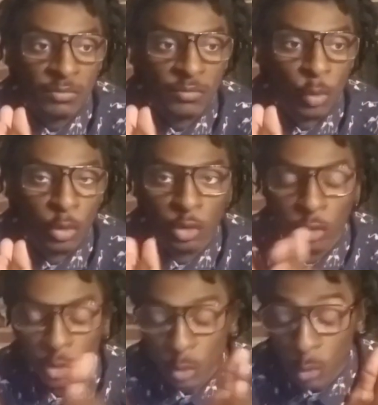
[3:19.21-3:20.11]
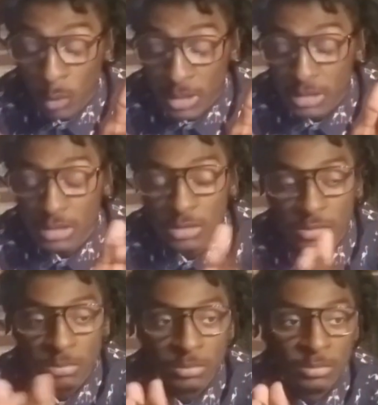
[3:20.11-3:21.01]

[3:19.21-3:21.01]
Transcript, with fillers: for your criticism,